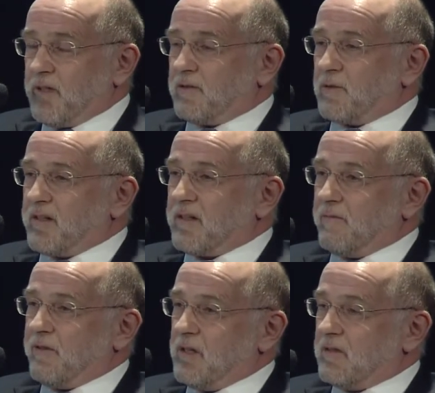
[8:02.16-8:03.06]

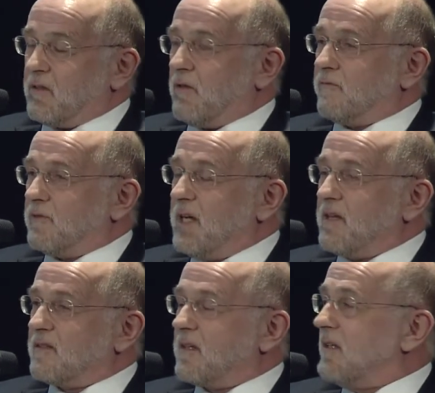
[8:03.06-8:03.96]
attractiveness of real
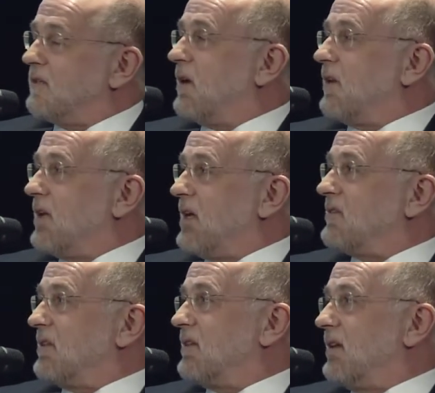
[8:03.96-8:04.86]
estate to other
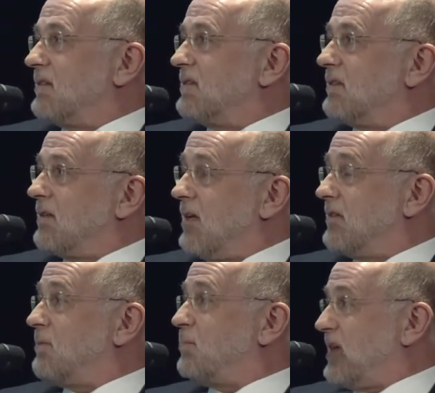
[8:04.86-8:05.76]
asset classes
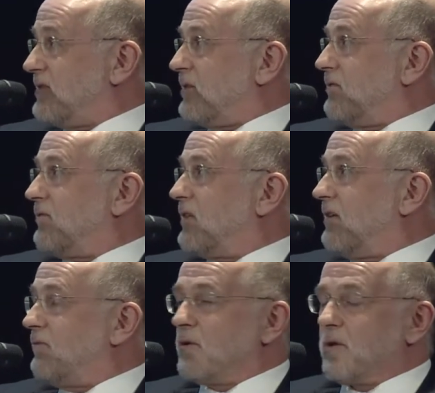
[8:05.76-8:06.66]
is impressive.
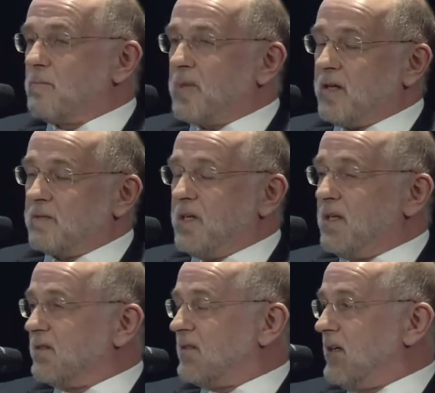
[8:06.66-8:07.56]
If you compare
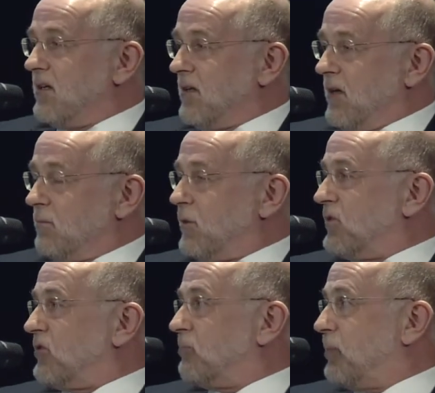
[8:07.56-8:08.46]
real estate
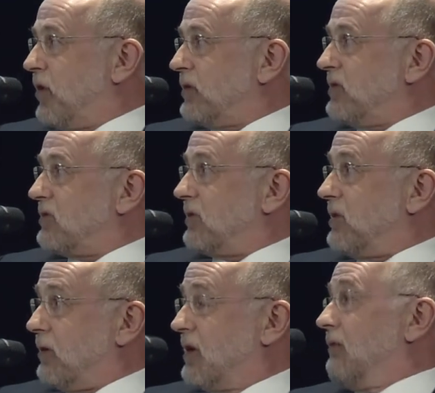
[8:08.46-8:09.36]
versus bonds
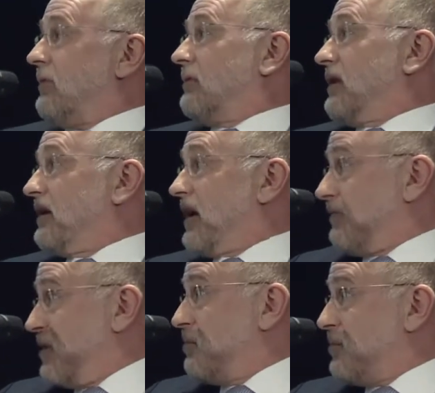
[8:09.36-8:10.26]
or
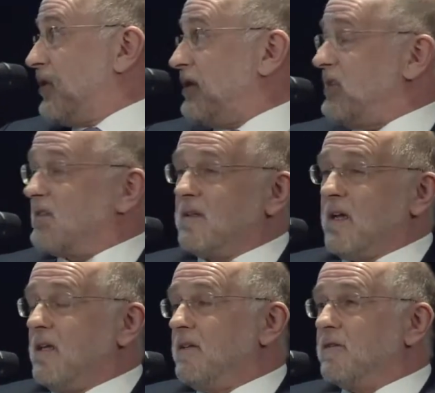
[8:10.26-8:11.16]
government bonds,
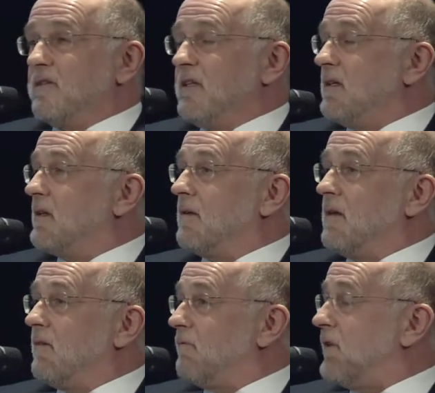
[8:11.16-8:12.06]
you see a
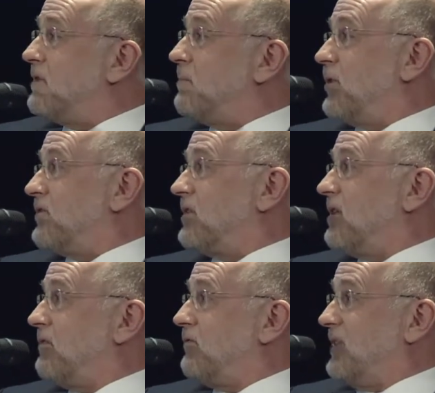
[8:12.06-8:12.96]
very
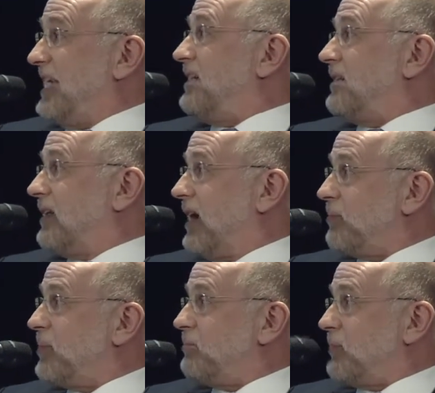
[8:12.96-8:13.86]
positive yield gap